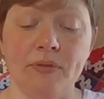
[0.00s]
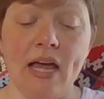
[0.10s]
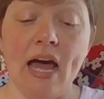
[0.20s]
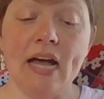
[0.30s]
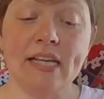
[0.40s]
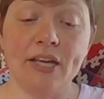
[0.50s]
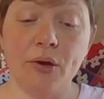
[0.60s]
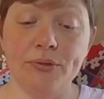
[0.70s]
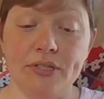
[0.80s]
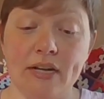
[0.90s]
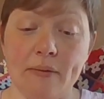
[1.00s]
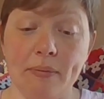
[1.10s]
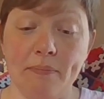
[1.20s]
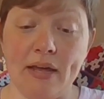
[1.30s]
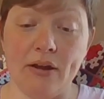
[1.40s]
As I coasted
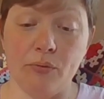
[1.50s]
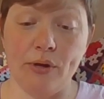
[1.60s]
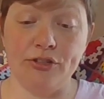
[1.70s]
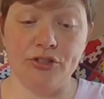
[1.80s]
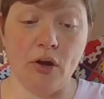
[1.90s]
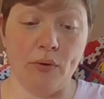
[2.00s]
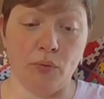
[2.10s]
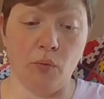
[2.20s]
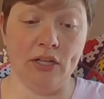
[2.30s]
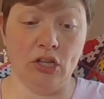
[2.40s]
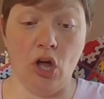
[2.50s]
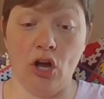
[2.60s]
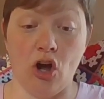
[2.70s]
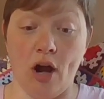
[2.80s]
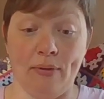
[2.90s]
up, Bennett reached out with one long
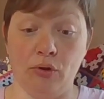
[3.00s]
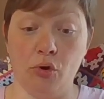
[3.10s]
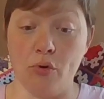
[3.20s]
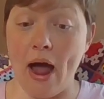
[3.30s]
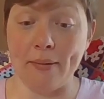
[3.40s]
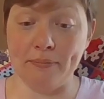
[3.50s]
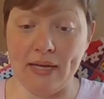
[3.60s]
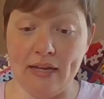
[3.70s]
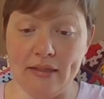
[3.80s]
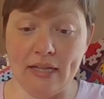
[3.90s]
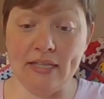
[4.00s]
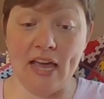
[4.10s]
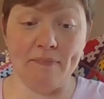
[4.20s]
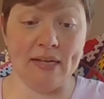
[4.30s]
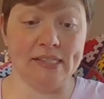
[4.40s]
arm and grabbed me, then
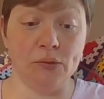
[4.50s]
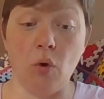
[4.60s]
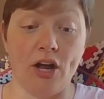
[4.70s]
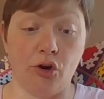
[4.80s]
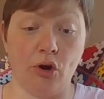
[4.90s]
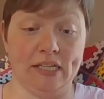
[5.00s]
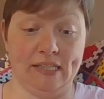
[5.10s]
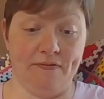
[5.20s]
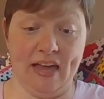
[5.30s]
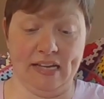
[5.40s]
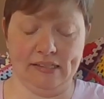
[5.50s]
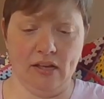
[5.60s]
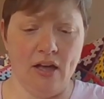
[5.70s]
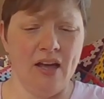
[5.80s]
gave me a swat across the face.